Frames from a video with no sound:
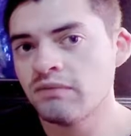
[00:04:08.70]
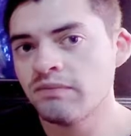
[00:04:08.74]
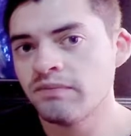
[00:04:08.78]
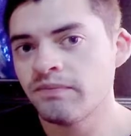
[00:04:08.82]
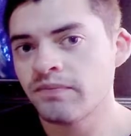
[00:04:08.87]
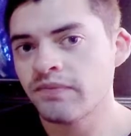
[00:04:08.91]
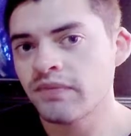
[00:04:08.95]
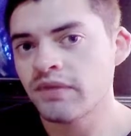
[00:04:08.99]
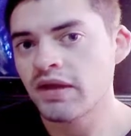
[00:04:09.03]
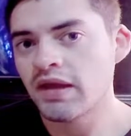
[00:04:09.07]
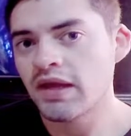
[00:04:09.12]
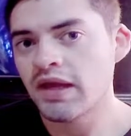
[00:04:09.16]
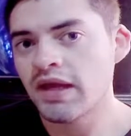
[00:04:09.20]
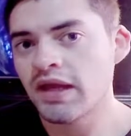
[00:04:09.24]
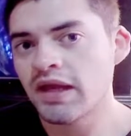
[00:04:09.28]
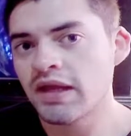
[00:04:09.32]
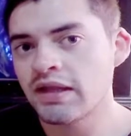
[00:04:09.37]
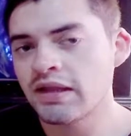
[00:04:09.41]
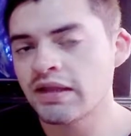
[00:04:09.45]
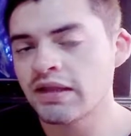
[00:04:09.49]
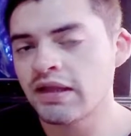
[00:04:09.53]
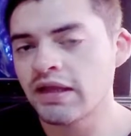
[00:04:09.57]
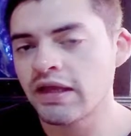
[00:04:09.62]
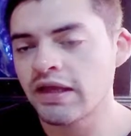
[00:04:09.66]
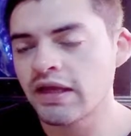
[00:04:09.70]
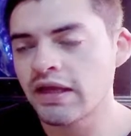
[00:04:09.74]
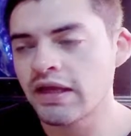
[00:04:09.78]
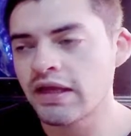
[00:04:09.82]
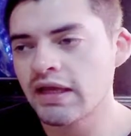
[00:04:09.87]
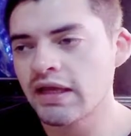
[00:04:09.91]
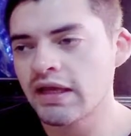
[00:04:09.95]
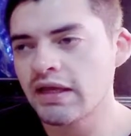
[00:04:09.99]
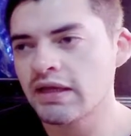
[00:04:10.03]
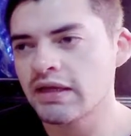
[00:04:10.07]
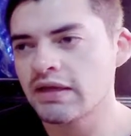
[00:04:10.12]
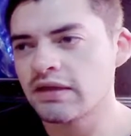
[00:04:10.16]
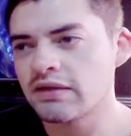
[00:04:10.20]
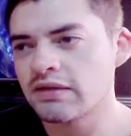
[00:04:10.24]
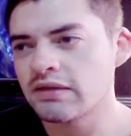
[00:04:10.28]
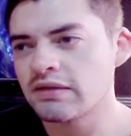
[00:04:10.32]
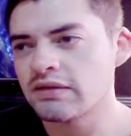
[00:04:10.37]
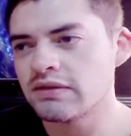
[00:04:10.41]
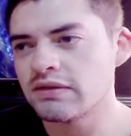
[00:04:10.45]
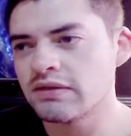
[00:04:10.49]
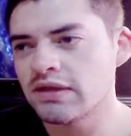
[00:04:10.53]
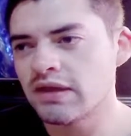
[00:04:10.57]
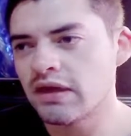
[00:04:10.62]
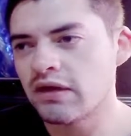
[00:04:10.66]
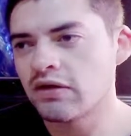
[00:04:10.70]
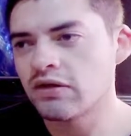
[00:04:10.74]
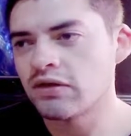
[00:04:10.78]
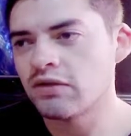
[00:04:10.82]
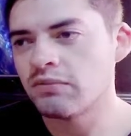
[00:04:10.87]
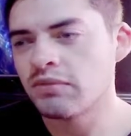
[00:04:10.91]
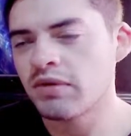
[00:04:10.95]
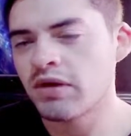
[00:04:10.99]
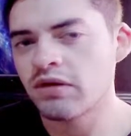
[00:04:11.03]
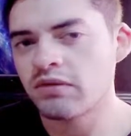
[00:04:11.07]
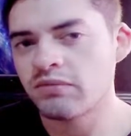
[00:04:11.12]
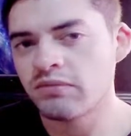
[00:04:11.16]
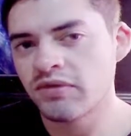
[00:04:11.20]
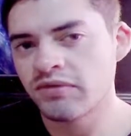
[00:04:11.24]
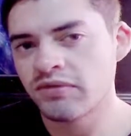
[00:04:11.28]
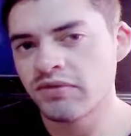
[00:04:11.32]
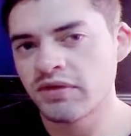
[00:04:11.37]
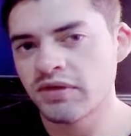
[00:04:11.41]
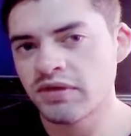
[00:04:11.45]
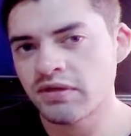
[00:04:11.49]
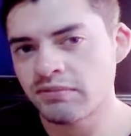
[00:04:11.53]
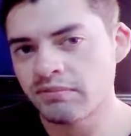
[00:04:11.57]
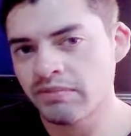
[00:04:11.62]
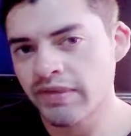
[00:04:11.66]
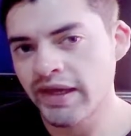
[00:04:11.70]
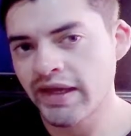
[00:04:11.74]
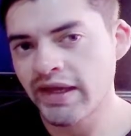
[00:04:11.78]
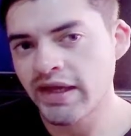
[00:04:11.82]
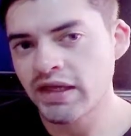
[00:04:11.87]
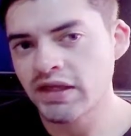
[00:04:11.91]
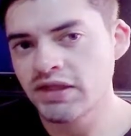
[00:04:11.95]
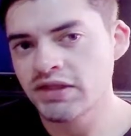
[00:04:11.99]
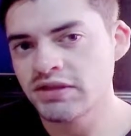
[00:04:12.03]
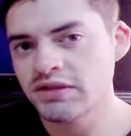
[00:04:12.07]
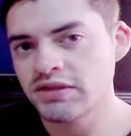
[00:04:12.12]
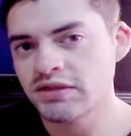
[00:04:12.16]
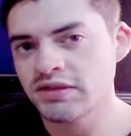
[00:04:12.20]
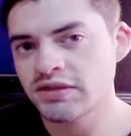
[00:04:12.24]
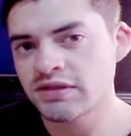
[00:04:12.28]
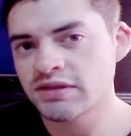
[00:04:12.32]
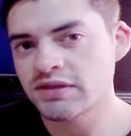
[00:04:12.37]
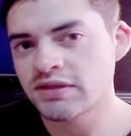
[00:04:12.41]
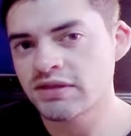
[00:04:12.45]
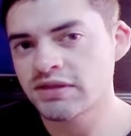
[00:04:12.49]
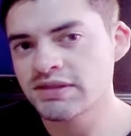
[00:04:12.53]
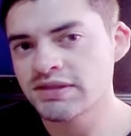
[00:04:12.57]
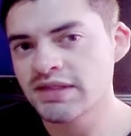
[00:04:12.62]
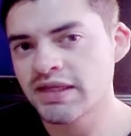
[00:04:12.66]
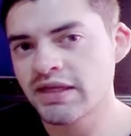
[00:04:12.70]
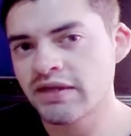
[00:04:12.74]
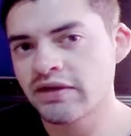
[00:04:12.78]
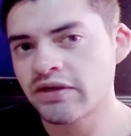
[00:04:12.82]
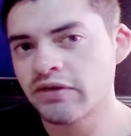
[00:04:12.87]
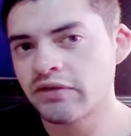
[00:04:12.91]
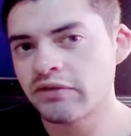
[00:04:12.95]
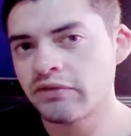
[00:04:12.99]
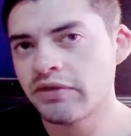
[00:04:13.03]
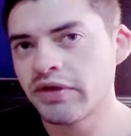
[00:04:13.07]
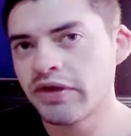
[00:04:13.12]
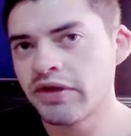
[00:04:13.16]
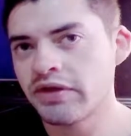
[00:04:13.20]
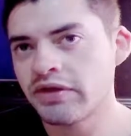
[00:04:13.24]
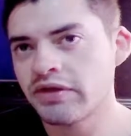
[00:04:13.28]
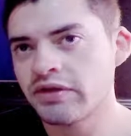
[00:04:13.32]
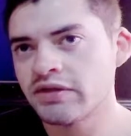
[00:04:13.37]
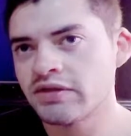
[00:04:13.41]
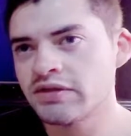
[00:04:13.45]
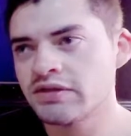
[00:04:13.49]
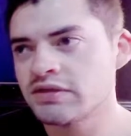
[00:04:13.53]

and they, on the bottom of their page, there's going to say careers